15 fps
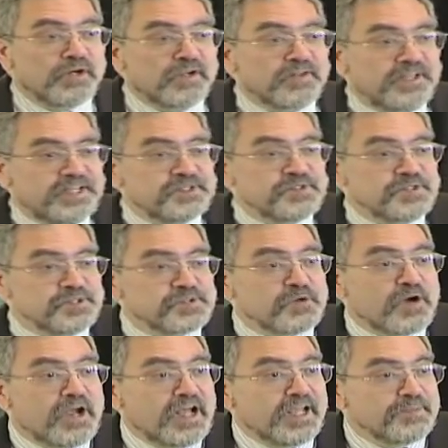or less
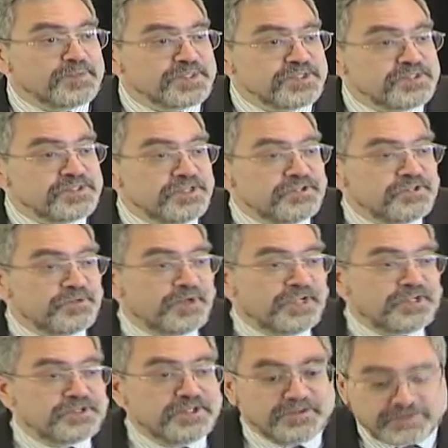describes the
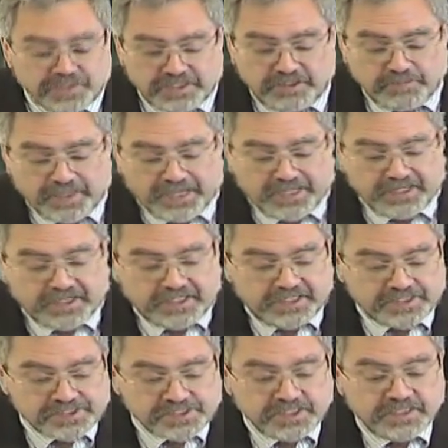situation of the
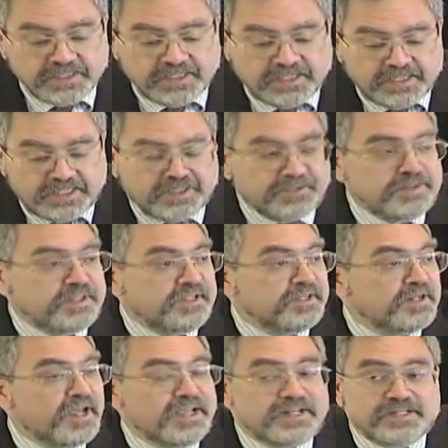humanities in the
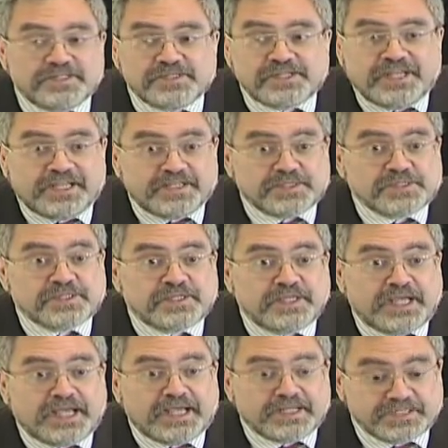United States
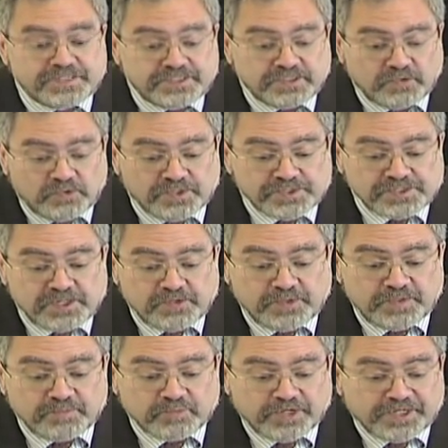and also
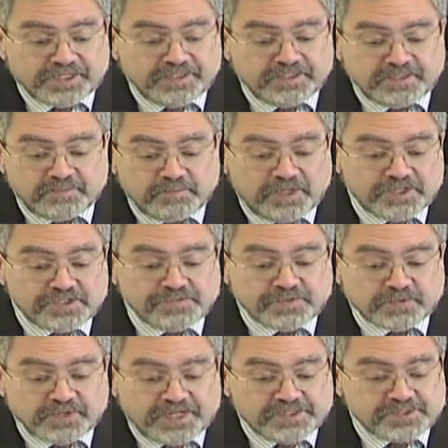in Britain and much of the
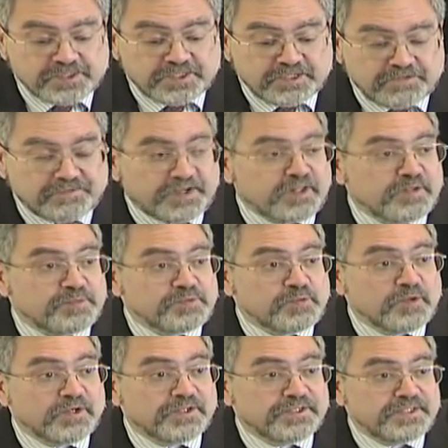rest of the developed
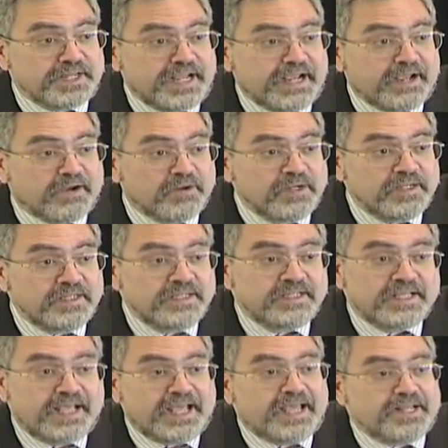world now.
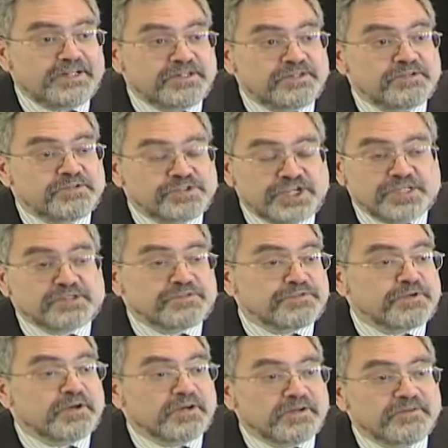And just
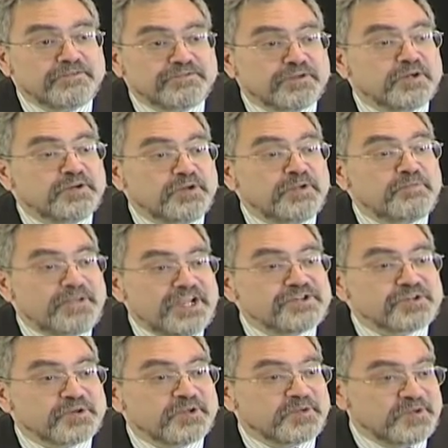for good
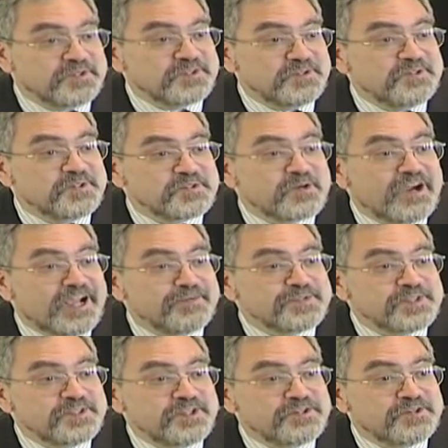measure, it also describes
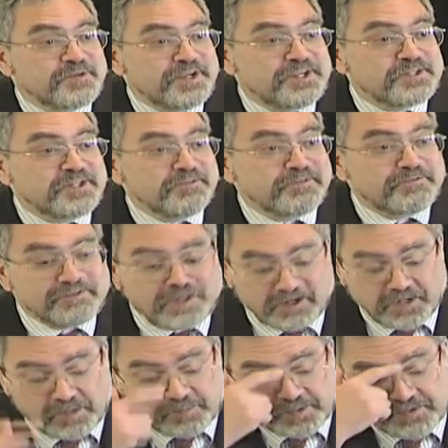the situation of a fair
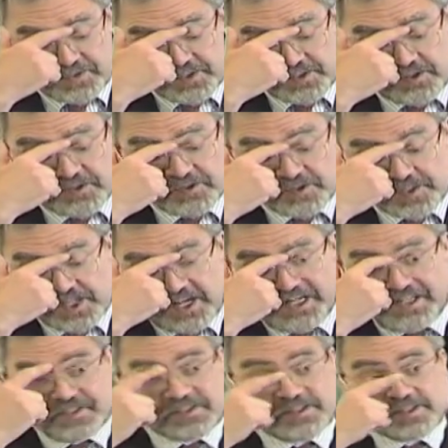number of the social
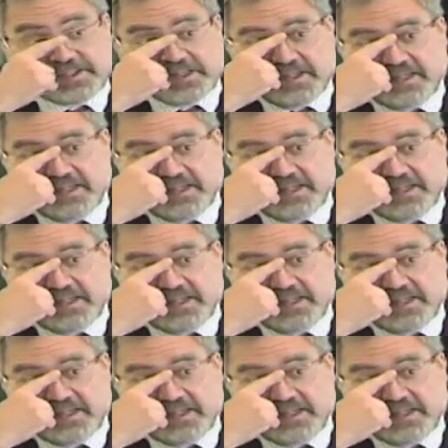sciences.